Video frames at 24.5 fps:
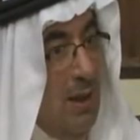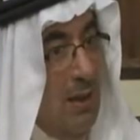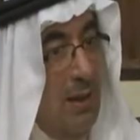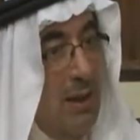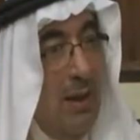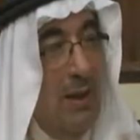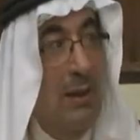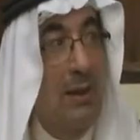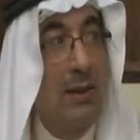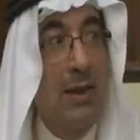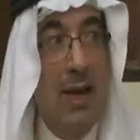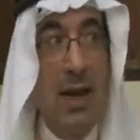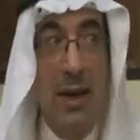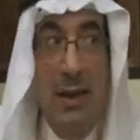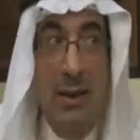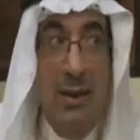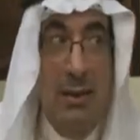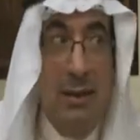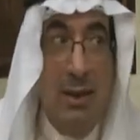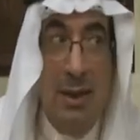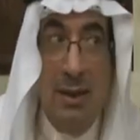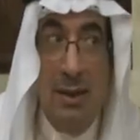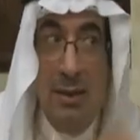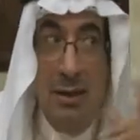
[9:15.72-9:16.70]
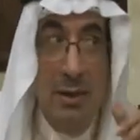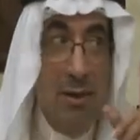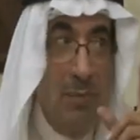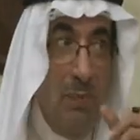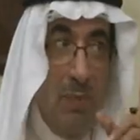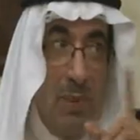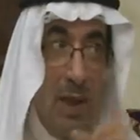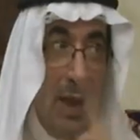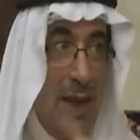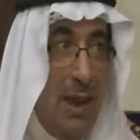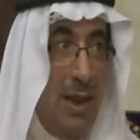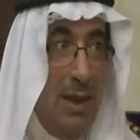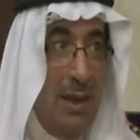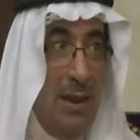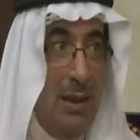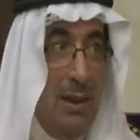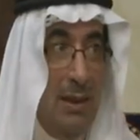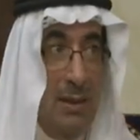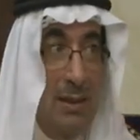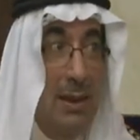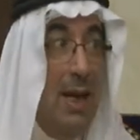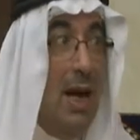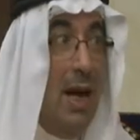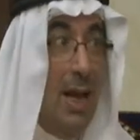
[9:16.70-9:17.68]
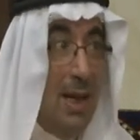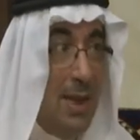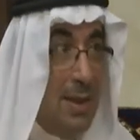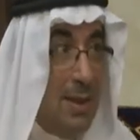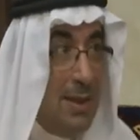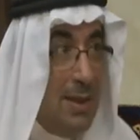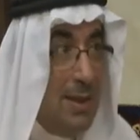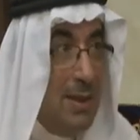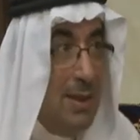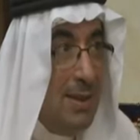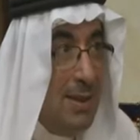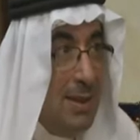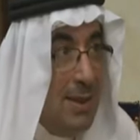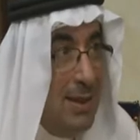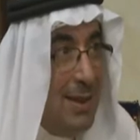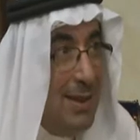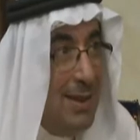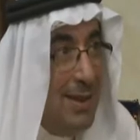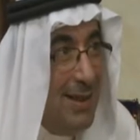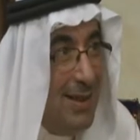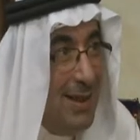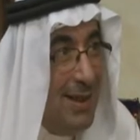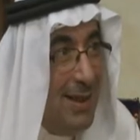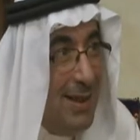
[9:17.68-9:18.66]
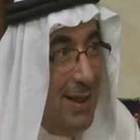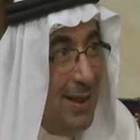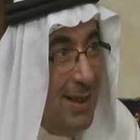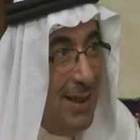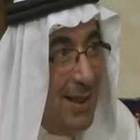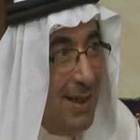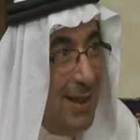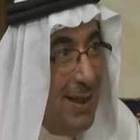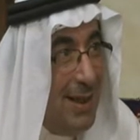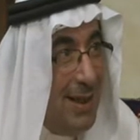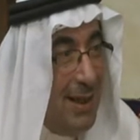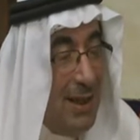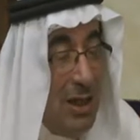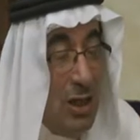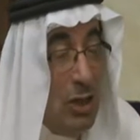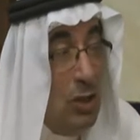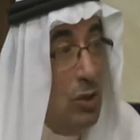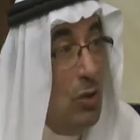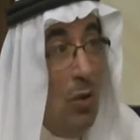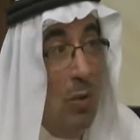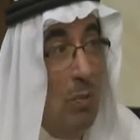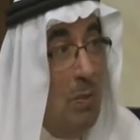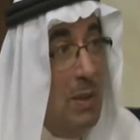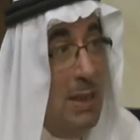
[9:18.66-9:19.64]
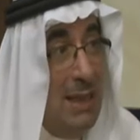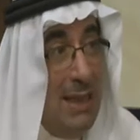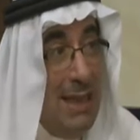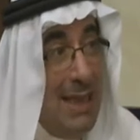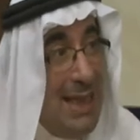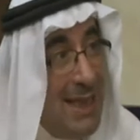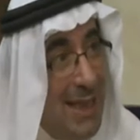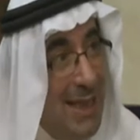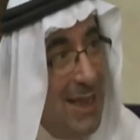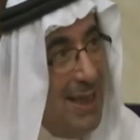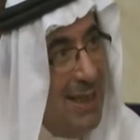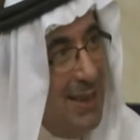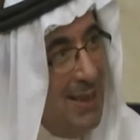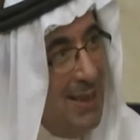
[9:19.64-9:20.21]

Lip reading: that God doesn't play dice, it's all mystique.